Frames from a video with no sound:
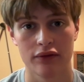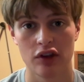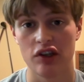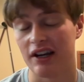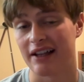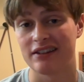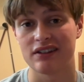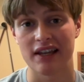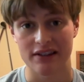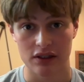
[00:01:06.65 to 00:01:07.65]
the United
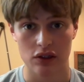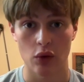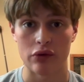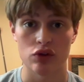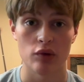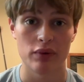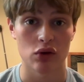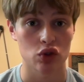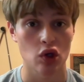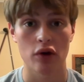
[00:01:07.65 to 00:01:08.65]
States is going to appear
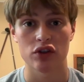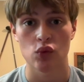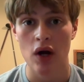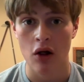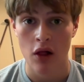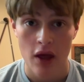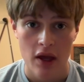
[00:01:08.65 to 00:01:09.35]
strong as well.